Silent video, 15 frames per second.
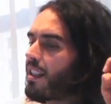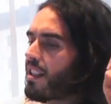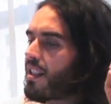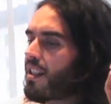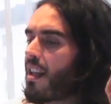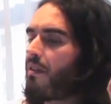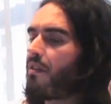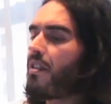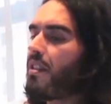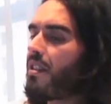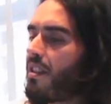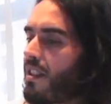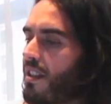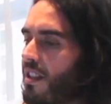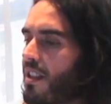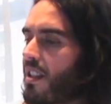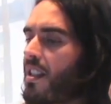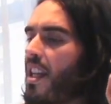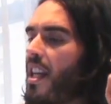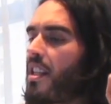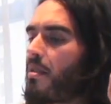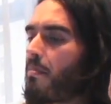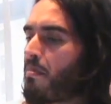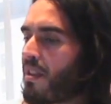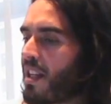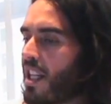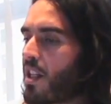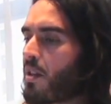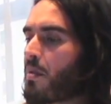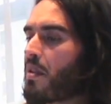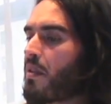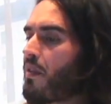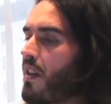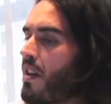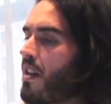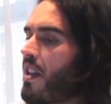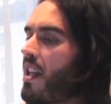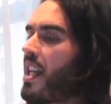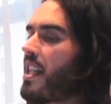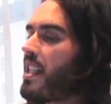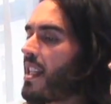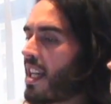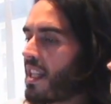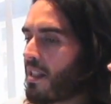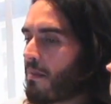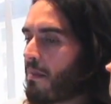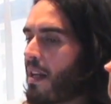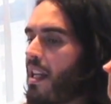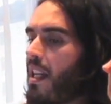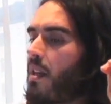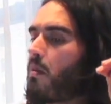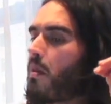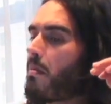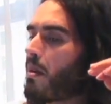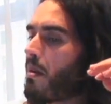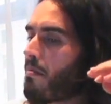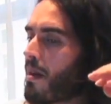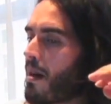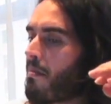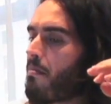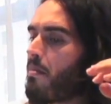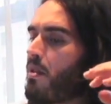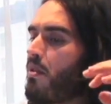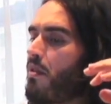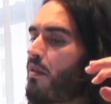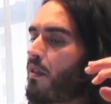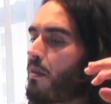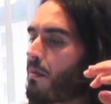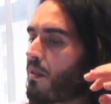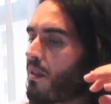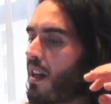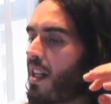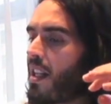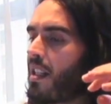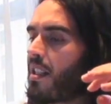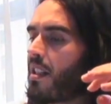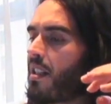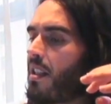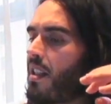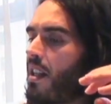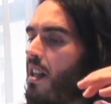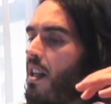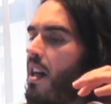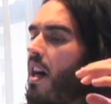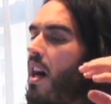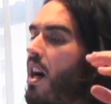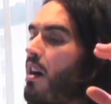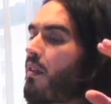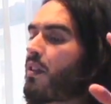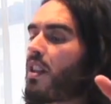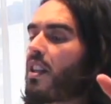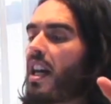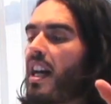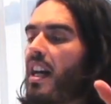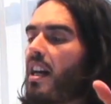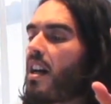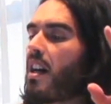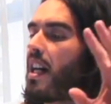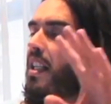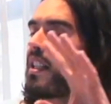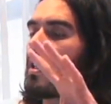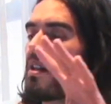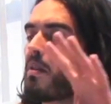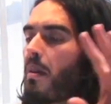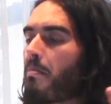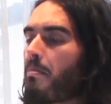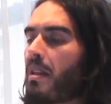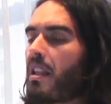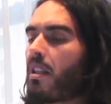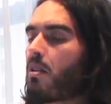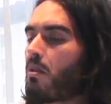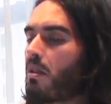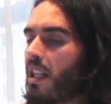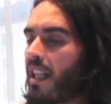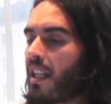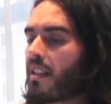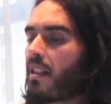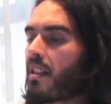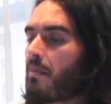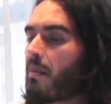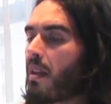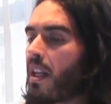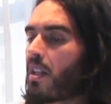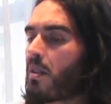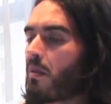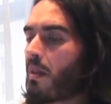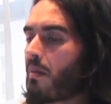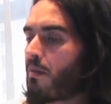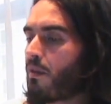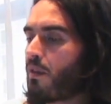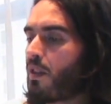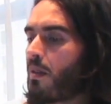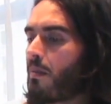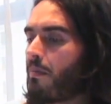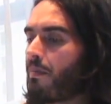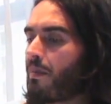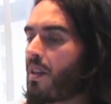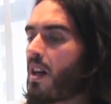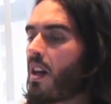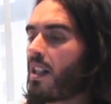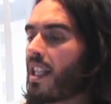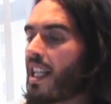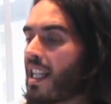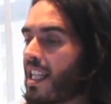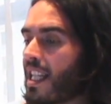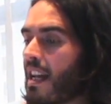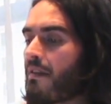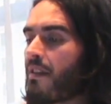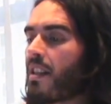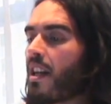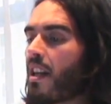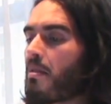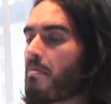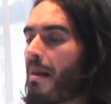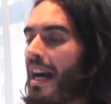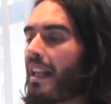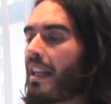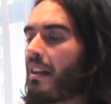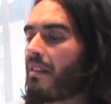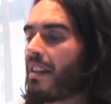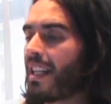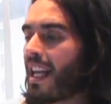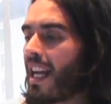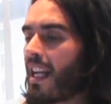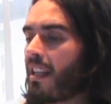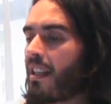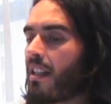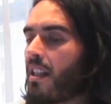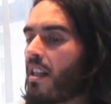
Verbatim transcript: The severance that success brings was further exacerbated when my mum moved from Grays. After that, I had no umbilical link to the place where I'm from. I need never go back there again.